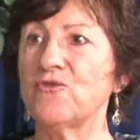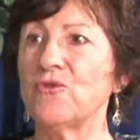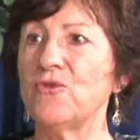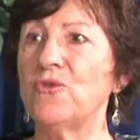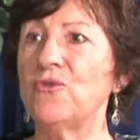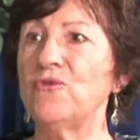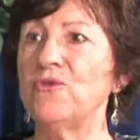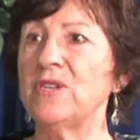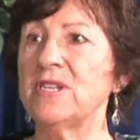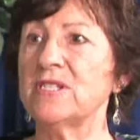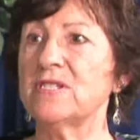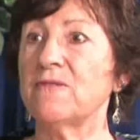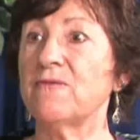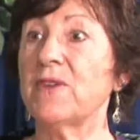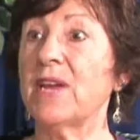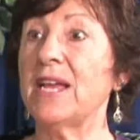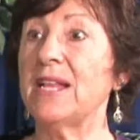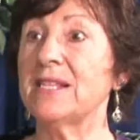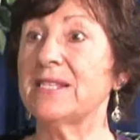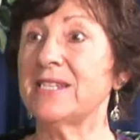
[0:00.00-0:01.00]
drawings of
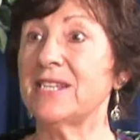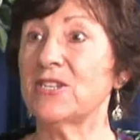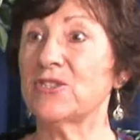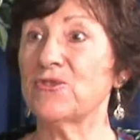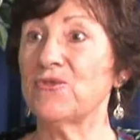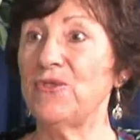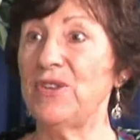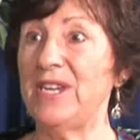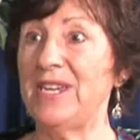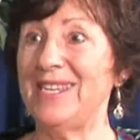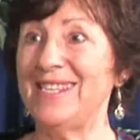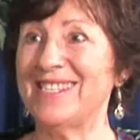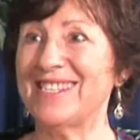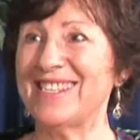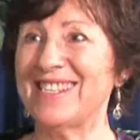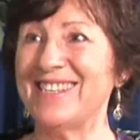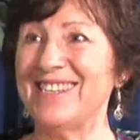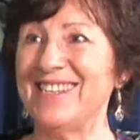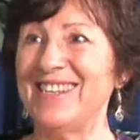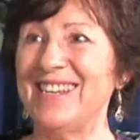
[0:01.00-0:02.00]
Celtic trees.
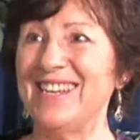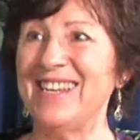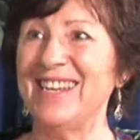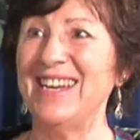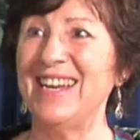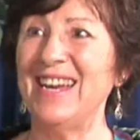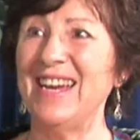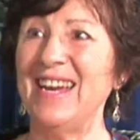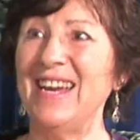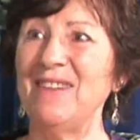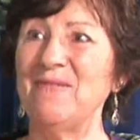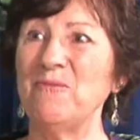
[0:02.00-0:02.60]
Yeah.